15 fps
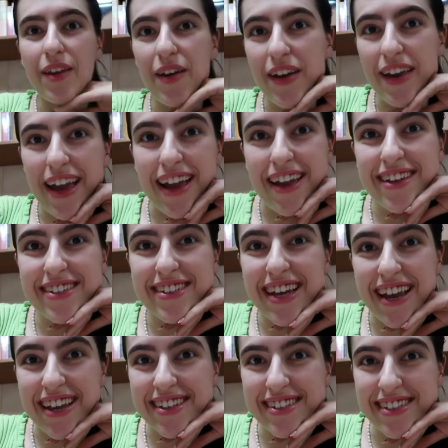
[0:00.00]
Okay,
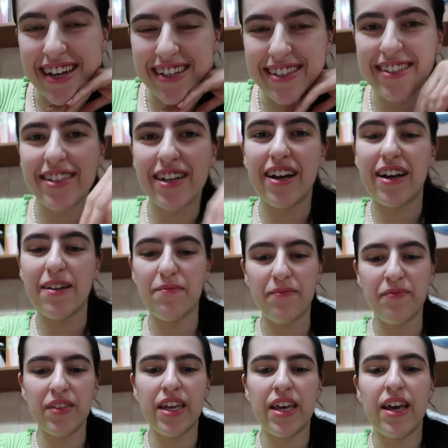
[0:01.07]
taste test
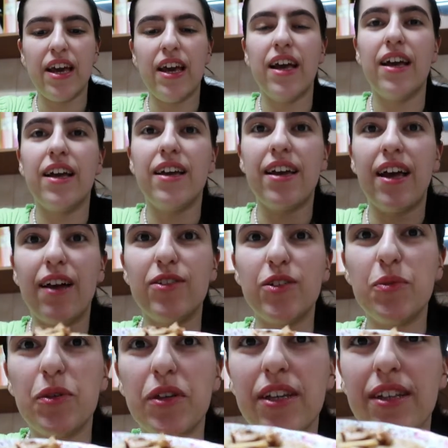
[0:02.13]
time. I just put it